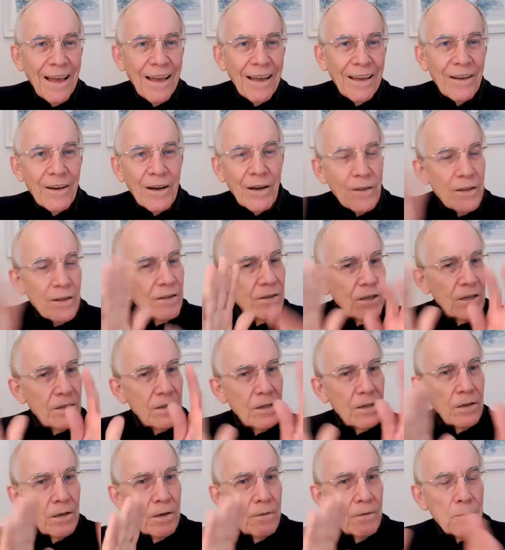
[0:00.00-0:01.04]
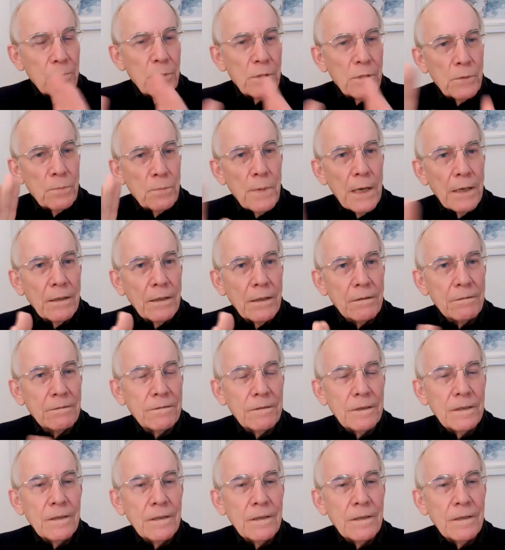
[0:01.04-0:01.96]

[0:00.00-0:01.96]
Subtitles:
You know, there's just a different perspective.